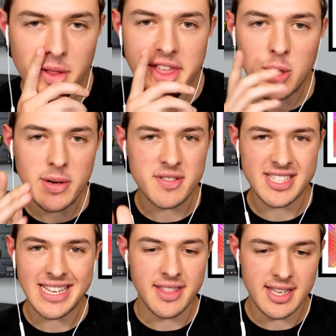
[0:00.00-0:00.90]
don't think we've
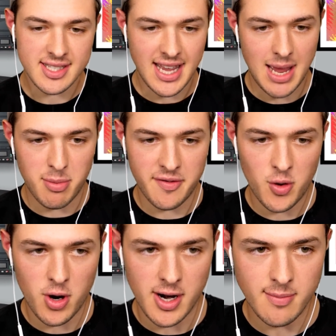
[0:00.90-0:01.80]
seen this guy
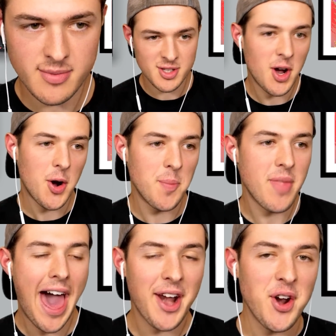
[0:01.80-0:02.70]
before.
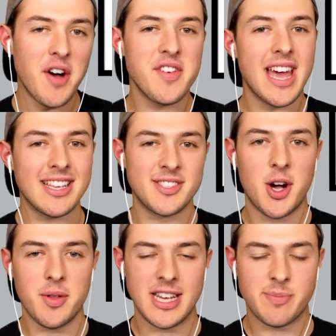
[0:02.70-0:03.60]
So I don't know if you guys
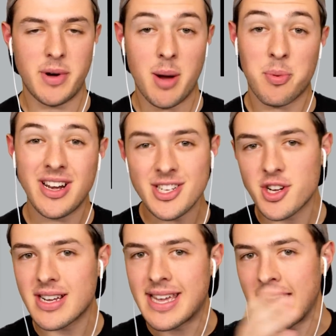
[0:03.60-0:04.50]
know this, but I'm pretty
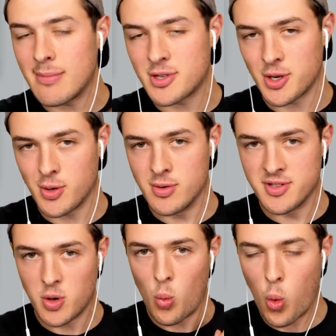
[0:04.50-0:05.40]
sure
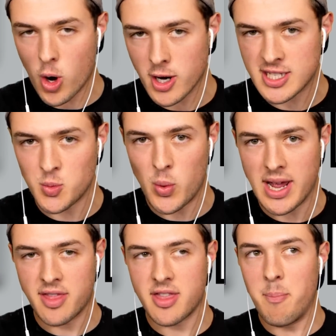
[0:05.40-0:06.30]
GameToons works
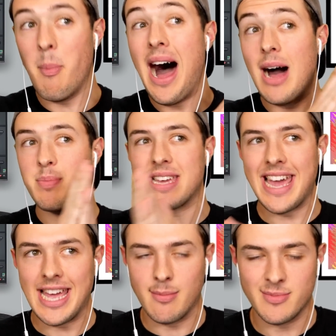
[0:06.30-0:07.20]
with Mob
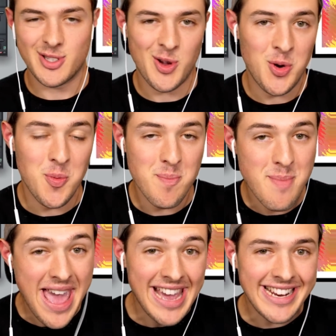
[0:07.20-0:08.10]
Games, who
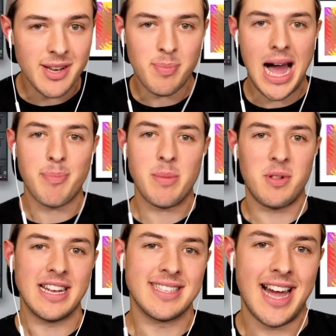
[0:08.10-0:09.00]
made Poppy
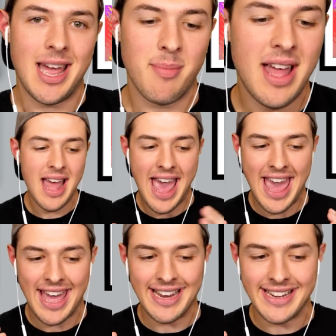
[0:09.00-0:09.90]
Playtime.
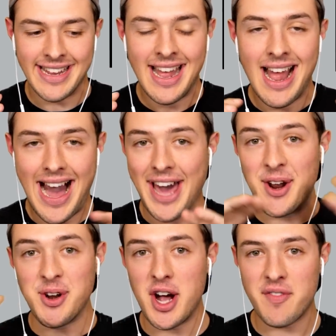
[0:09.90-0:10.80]
And I
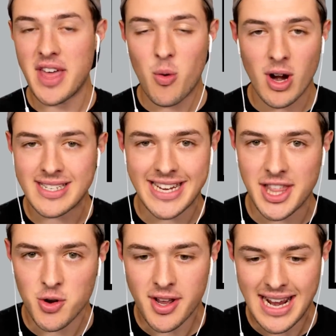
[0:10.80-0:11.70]
don't know if they work
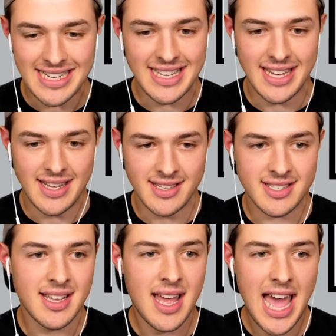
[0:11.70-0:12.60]
together on
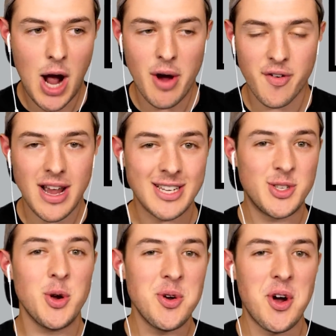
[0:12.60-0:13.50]
ideas. However, I
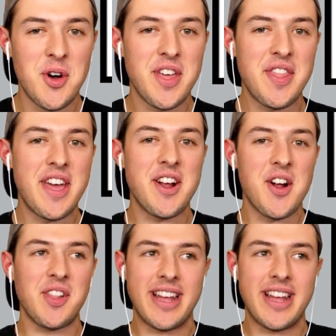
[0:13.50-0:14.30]
do know that they are